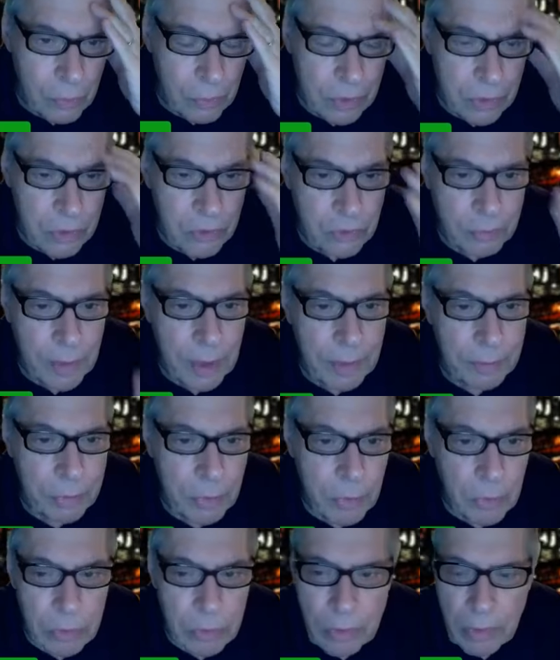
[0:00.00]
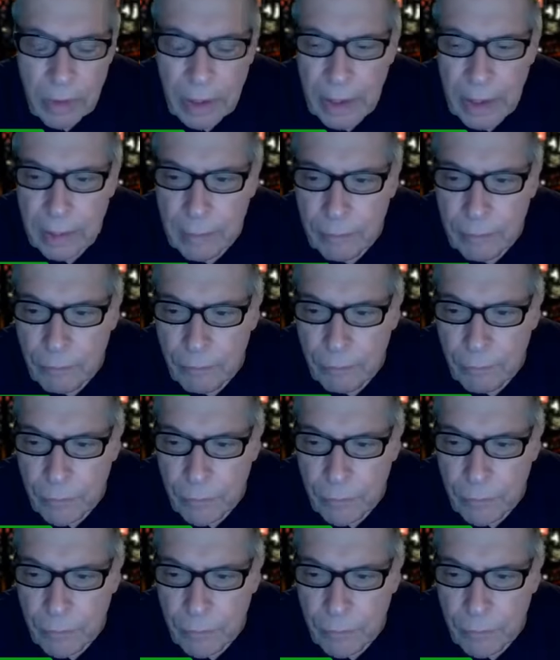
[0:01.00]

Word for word: here's my program